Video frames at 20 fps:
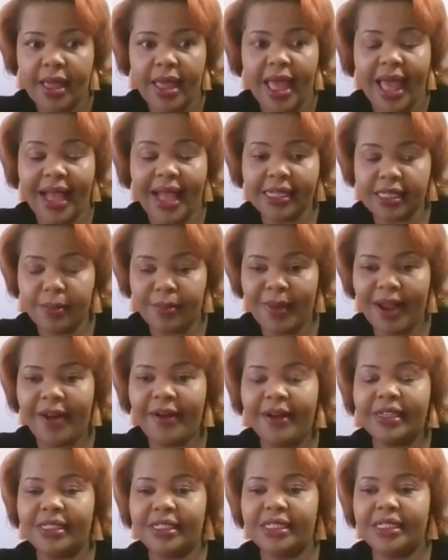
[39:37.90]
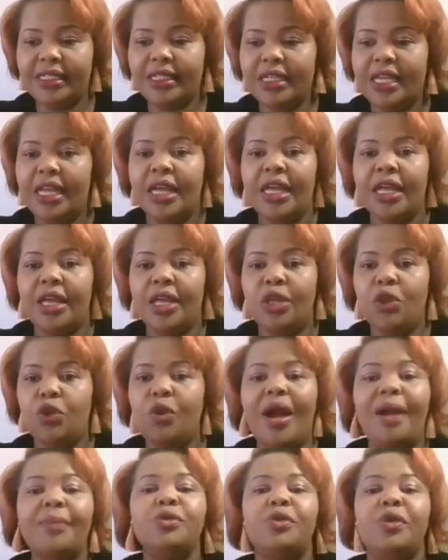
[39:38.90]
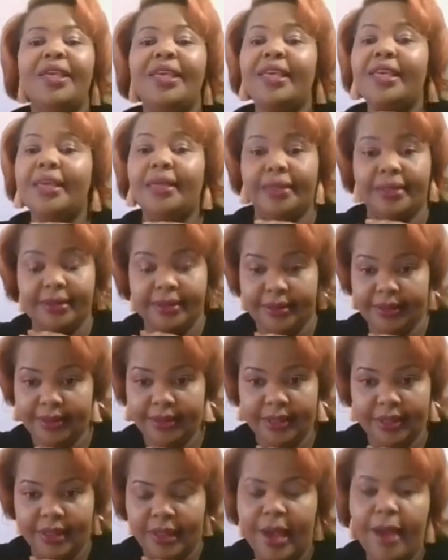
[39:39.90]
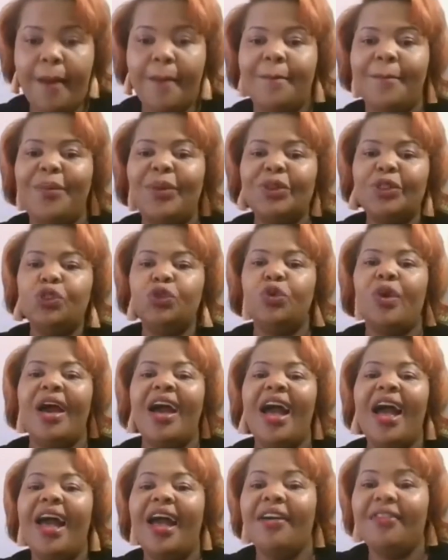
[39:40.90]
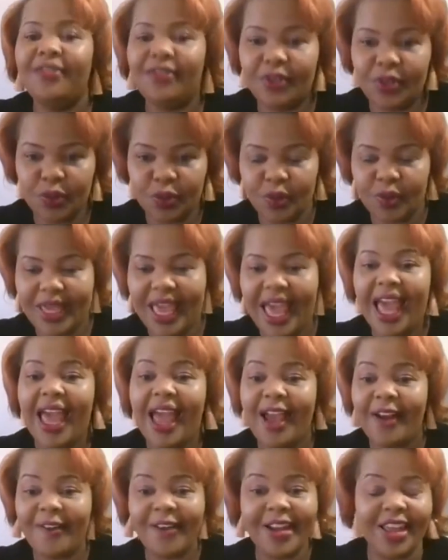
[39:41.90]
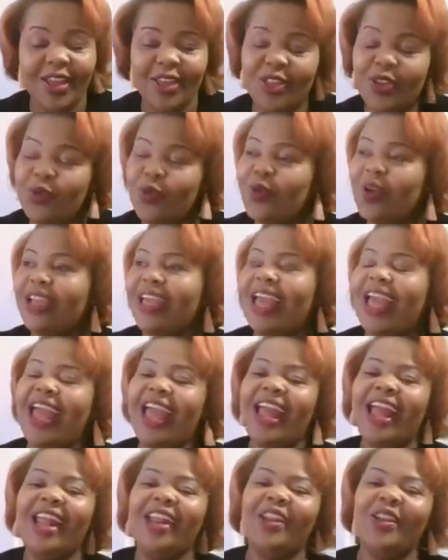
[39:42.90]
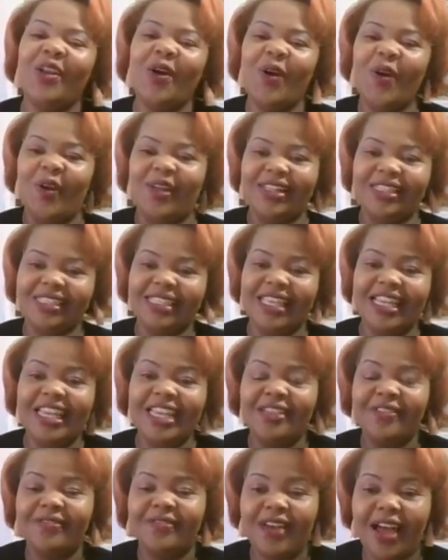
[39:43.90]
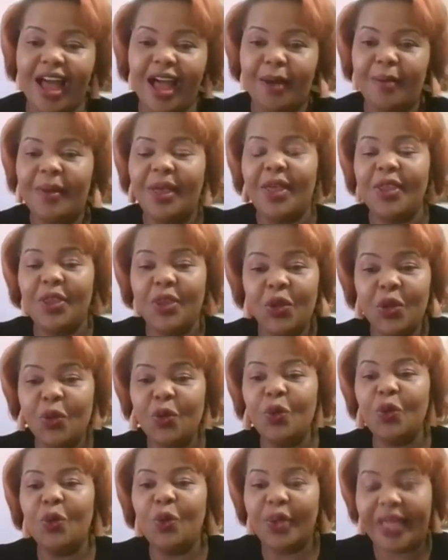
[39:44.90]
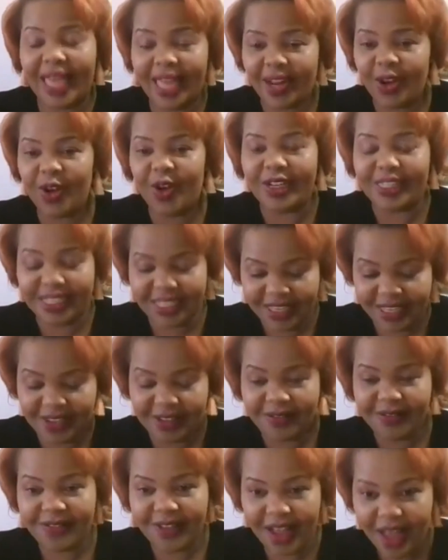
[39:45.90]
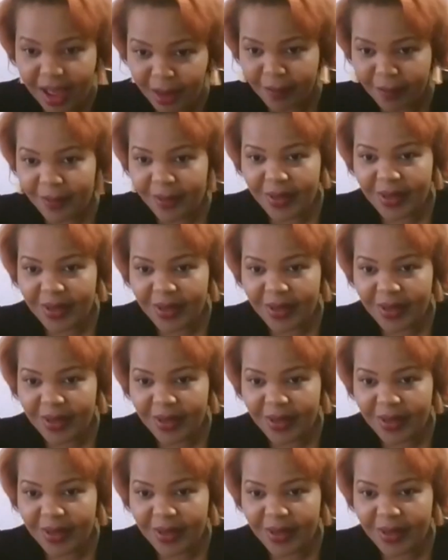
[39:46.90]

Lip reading: As a parent, you're up to here, but you have to carry. You cannot give up. You cannot give up.